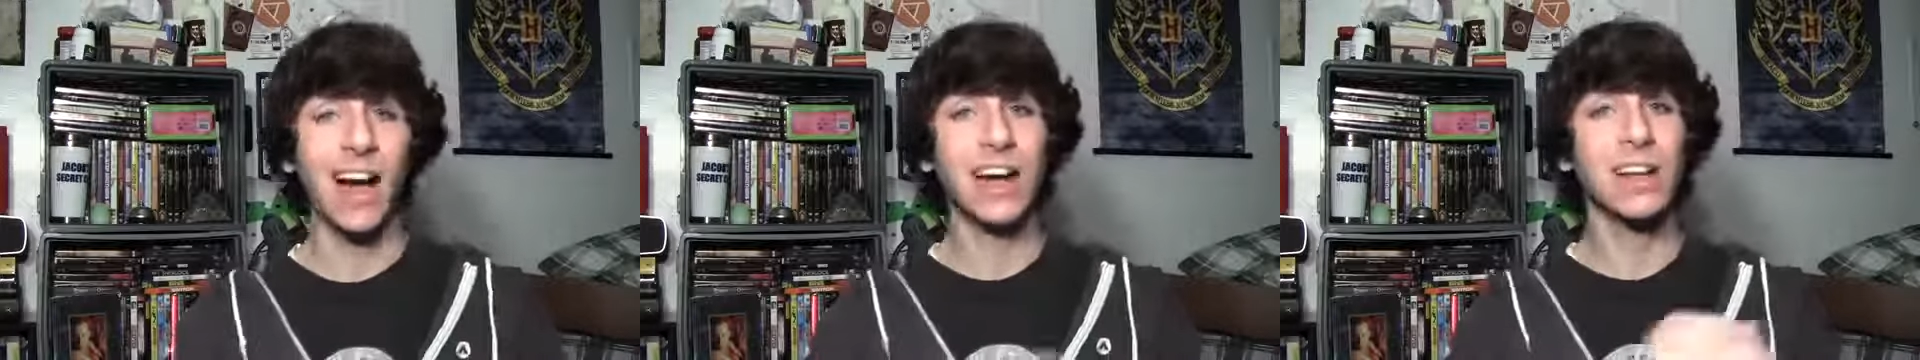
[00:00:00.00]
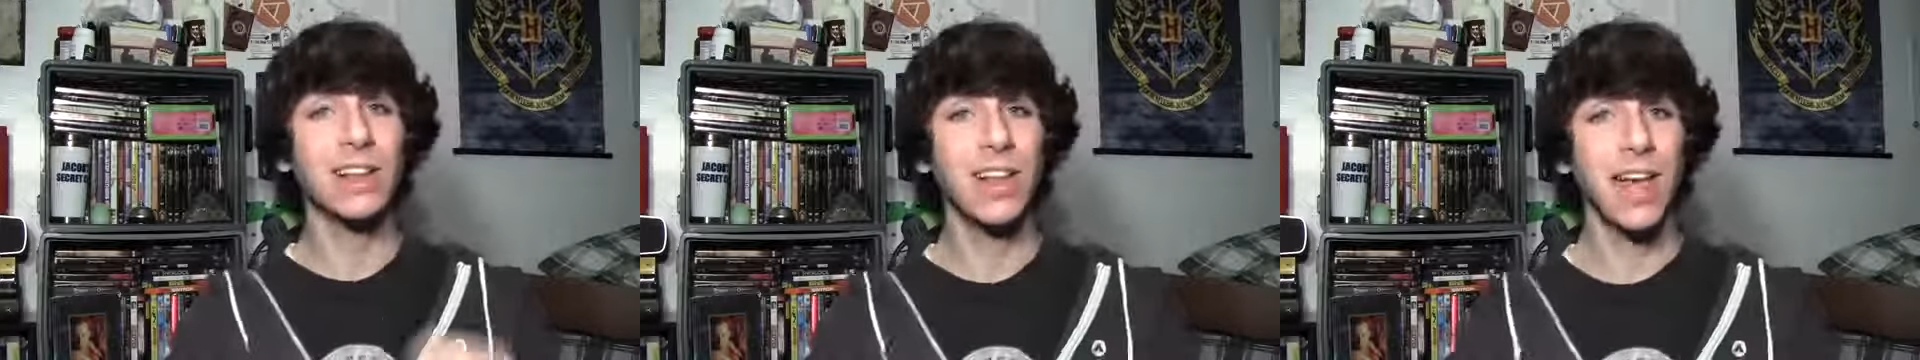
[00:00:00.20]

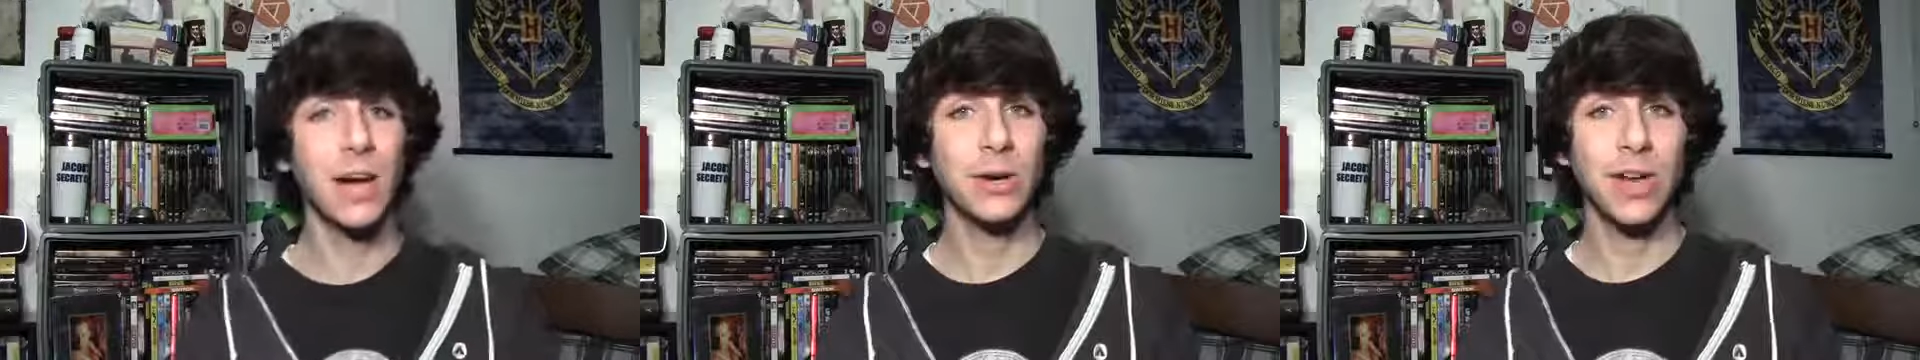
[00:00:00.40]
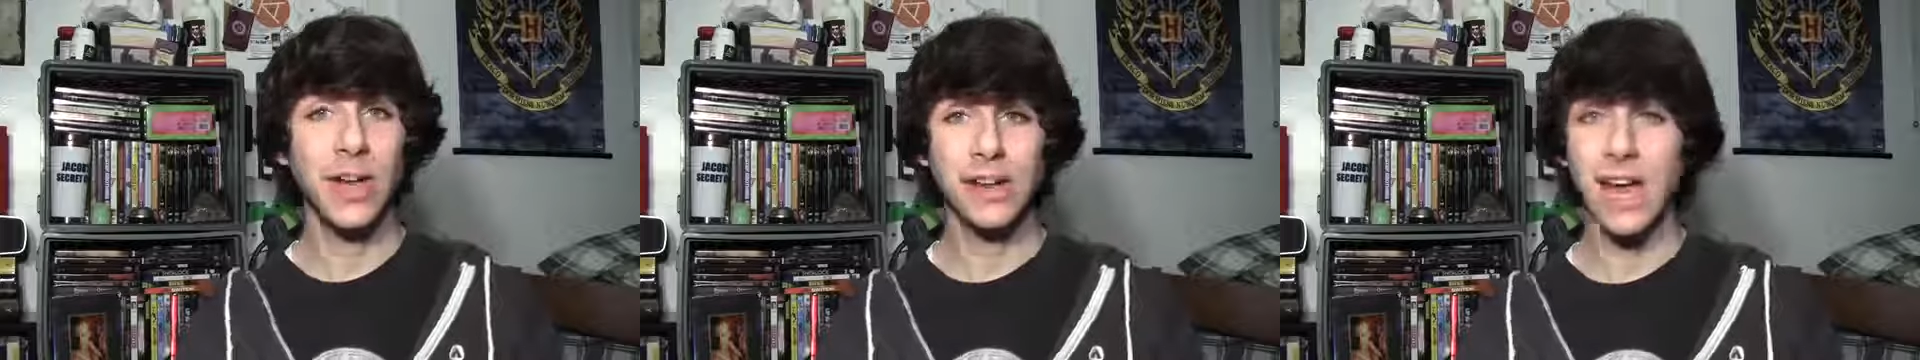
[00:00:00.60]

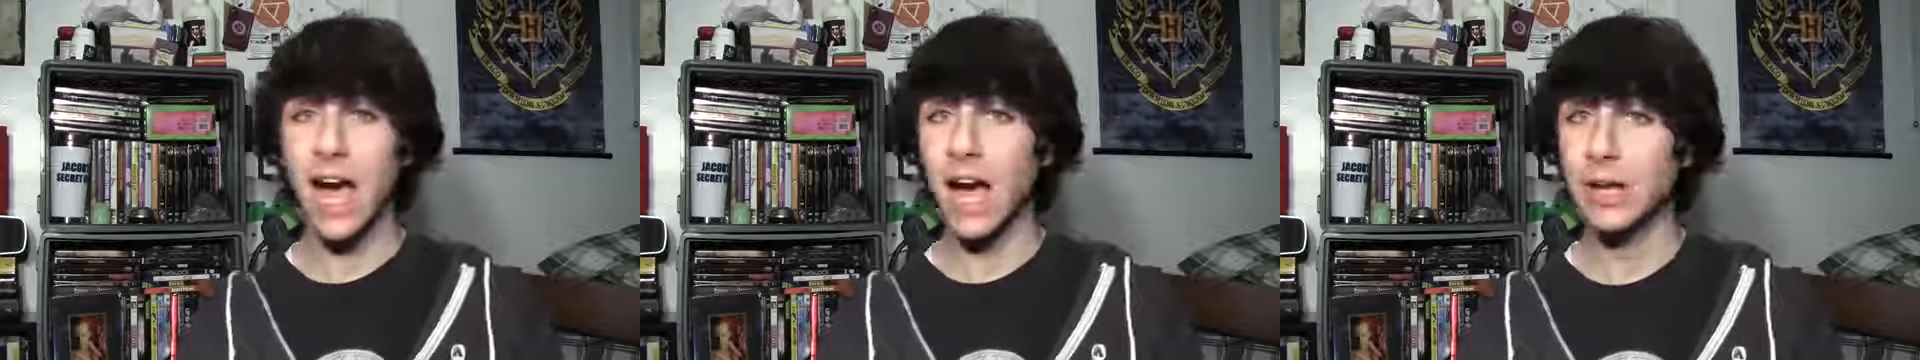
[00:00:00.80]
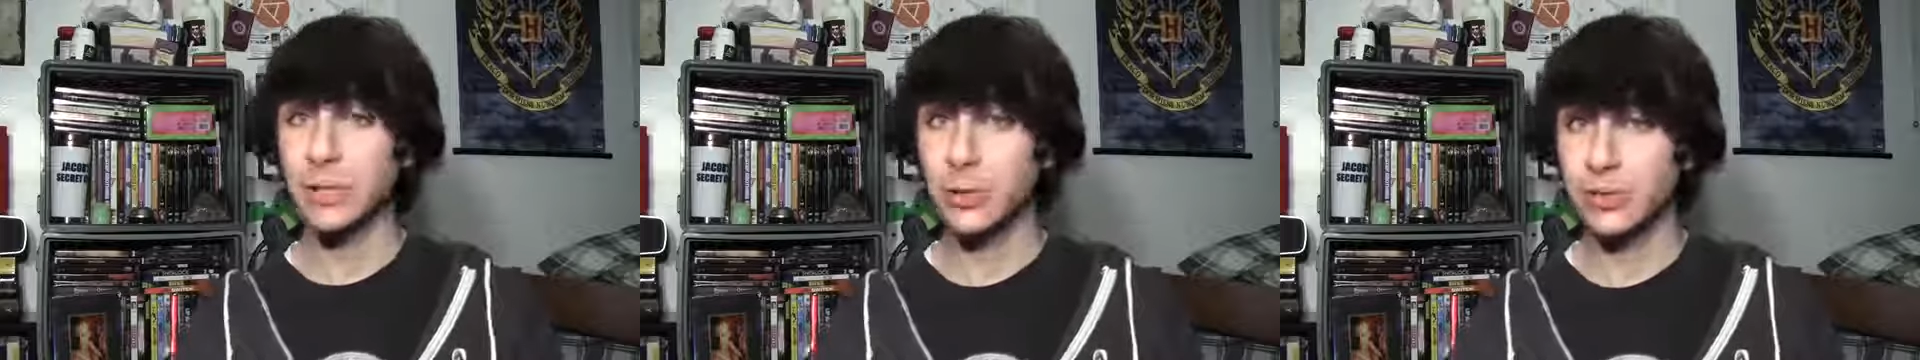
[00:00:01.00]
iCloud and
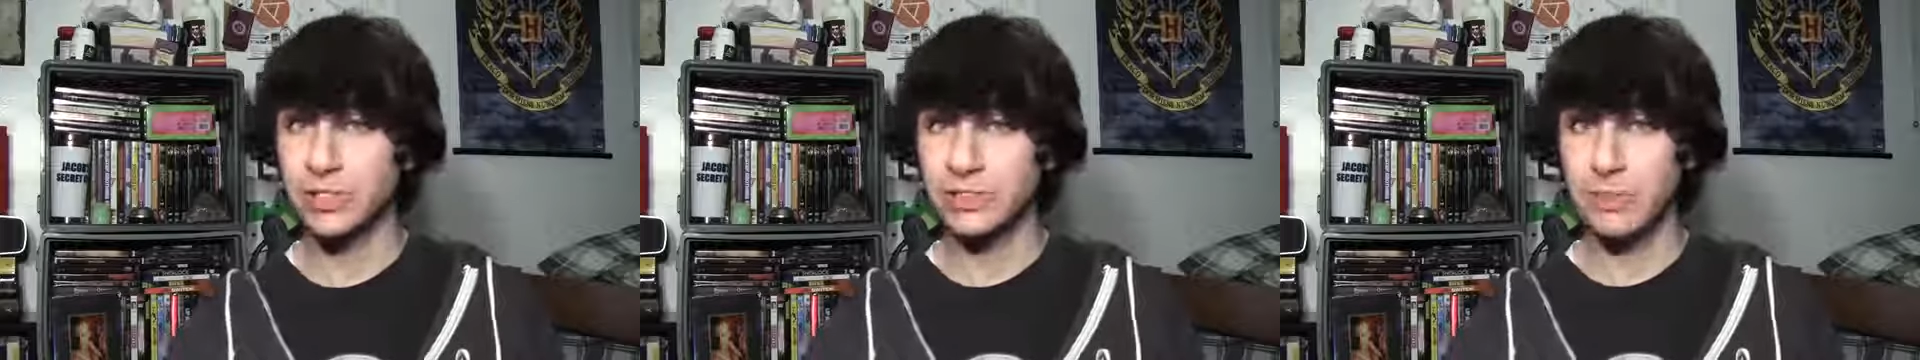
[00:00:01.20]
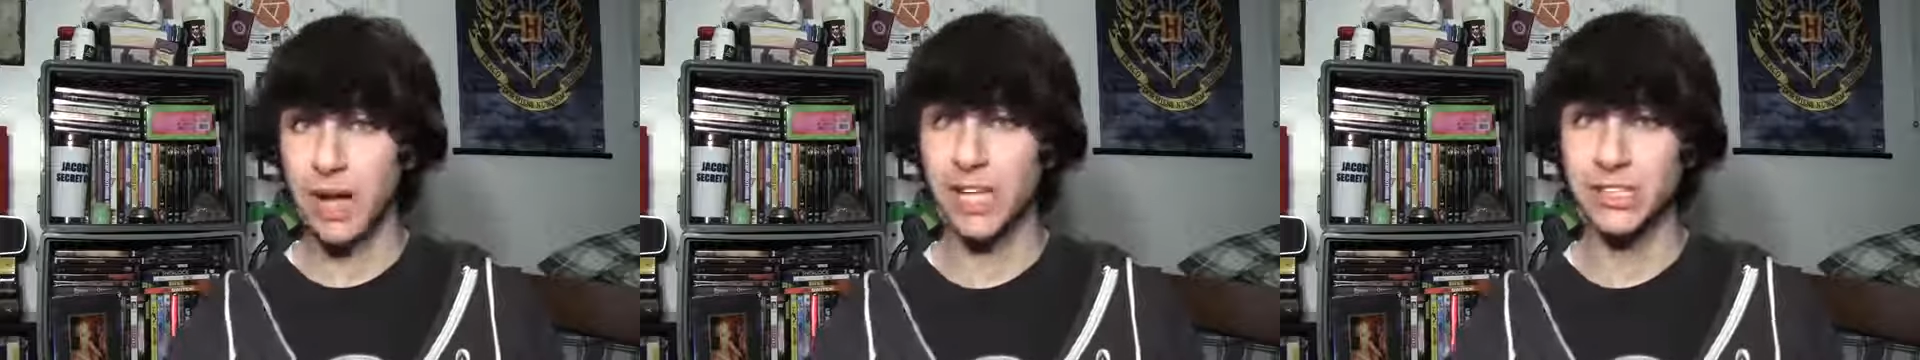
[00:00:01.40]

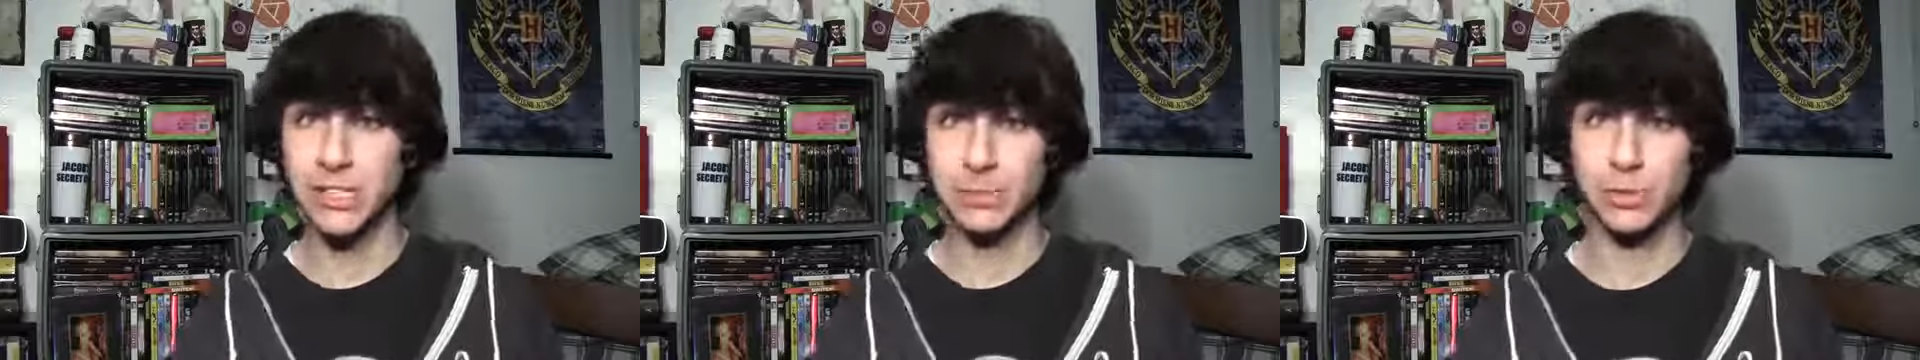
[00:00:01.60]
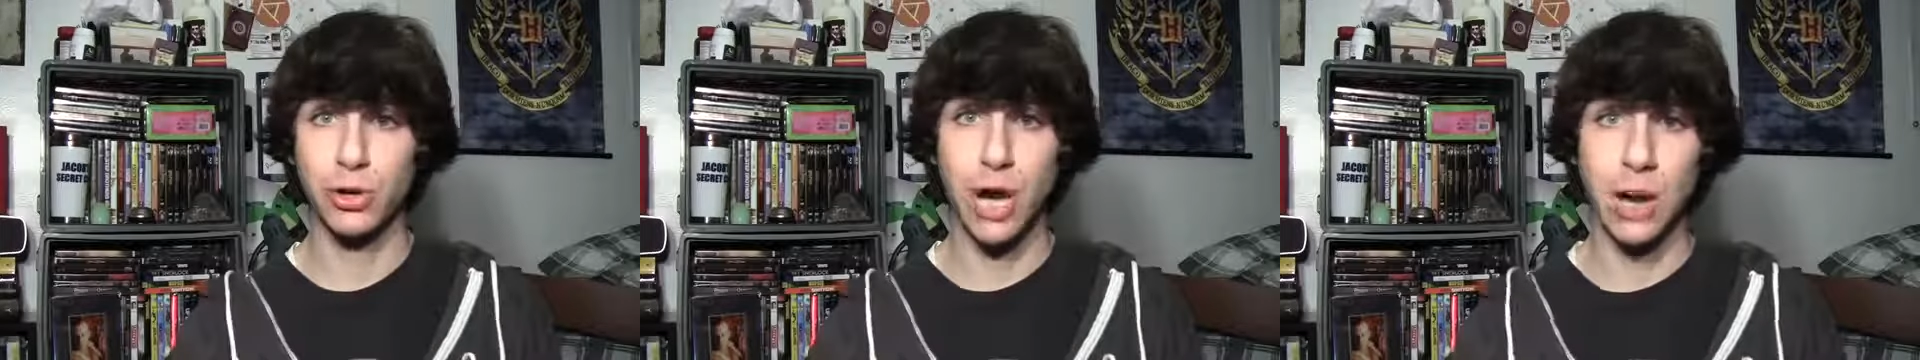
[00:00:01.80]
iTunes Match
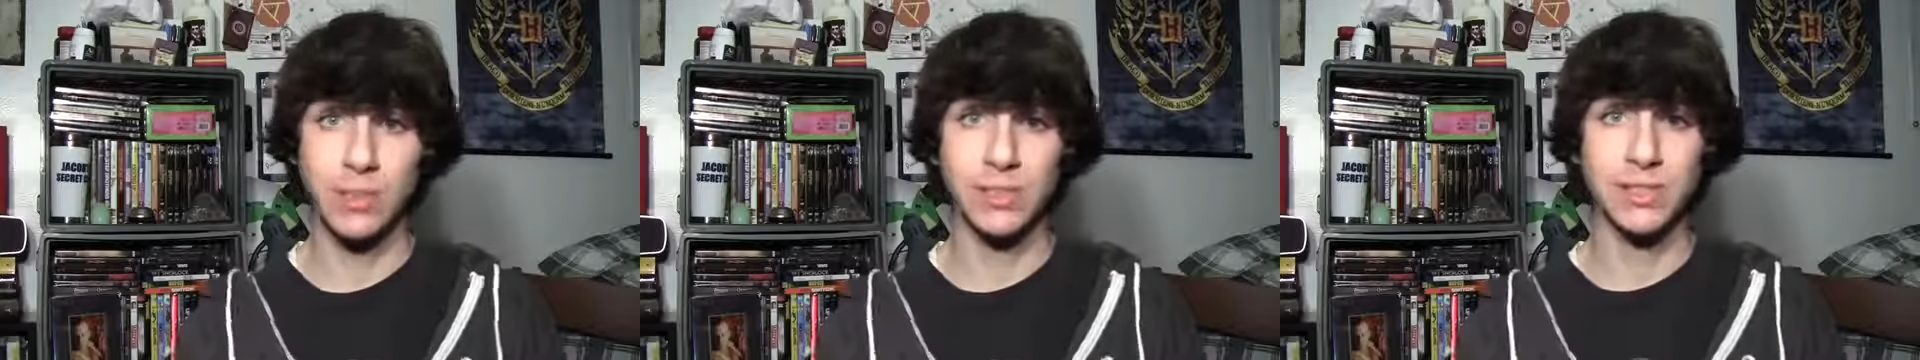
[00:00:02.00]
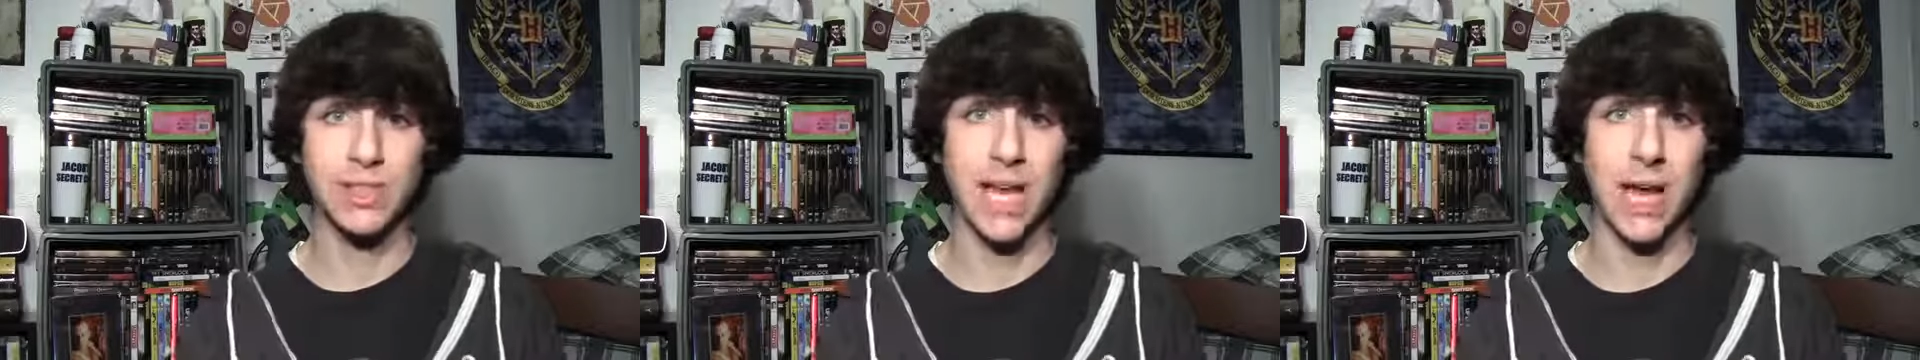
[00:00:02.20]
subscribers